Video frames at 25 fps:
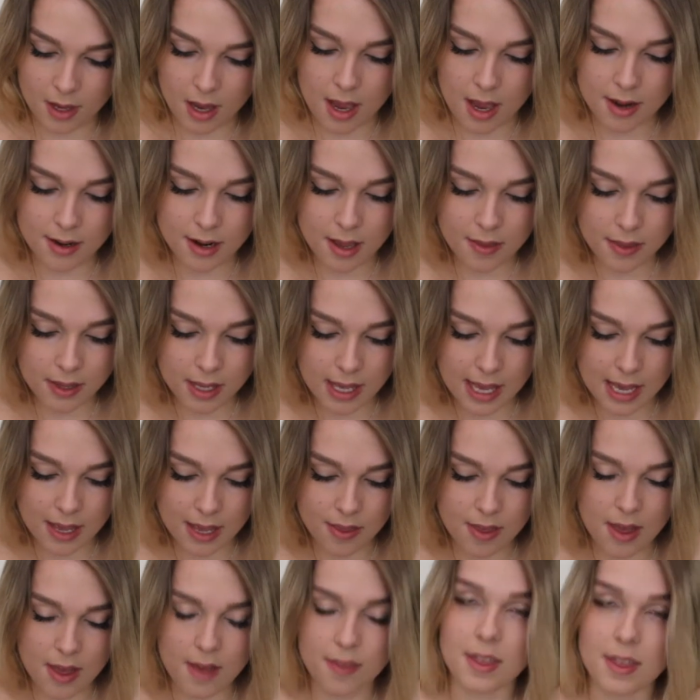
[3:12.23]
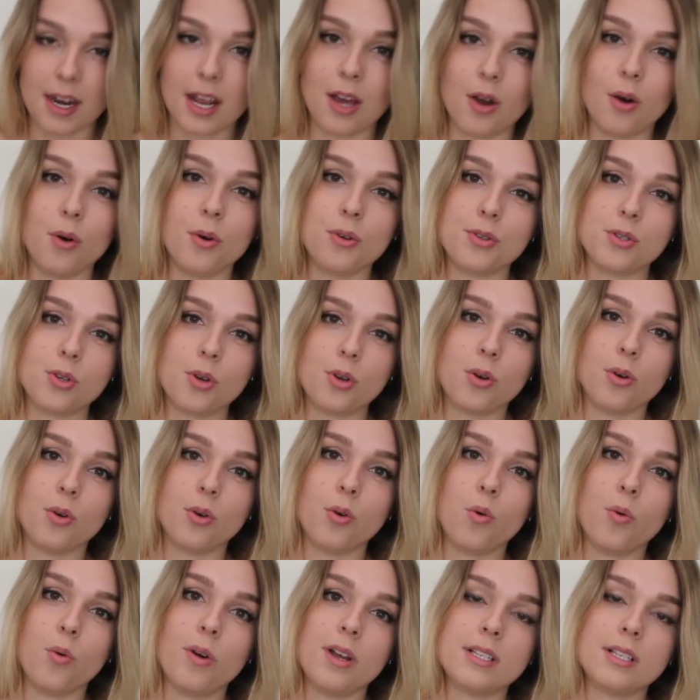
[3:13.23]
Another key thing that I also
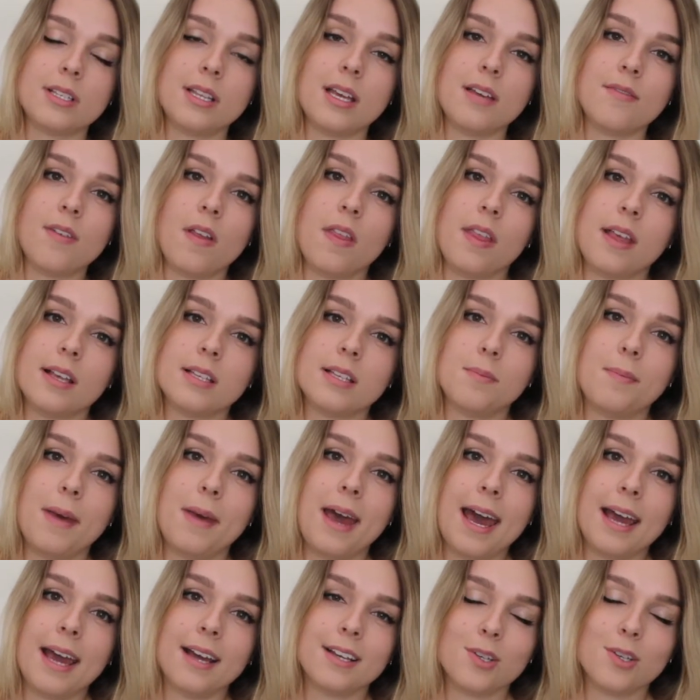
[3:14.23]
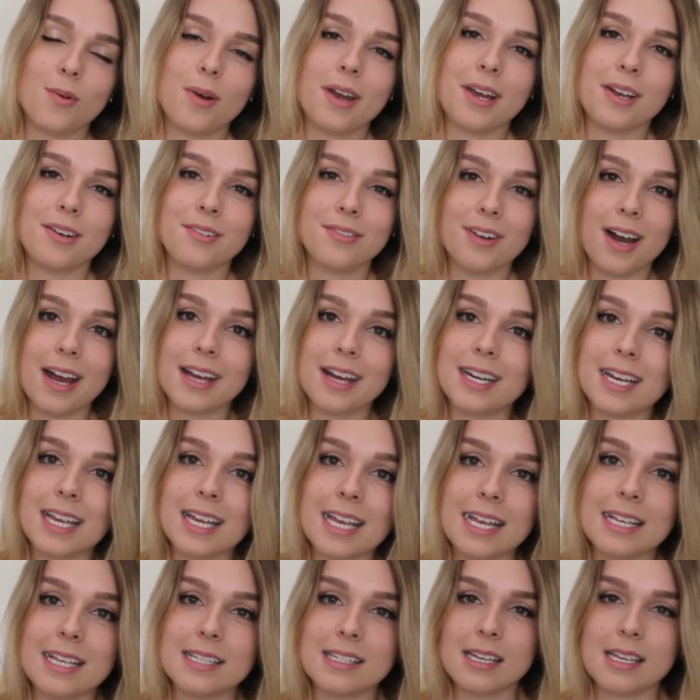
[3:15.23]
always leave in this bag so I can find it
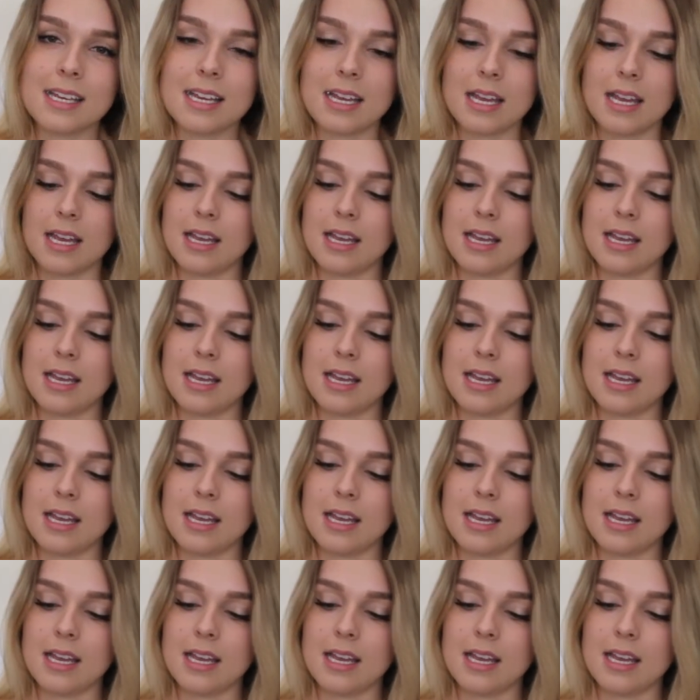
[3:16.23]
easy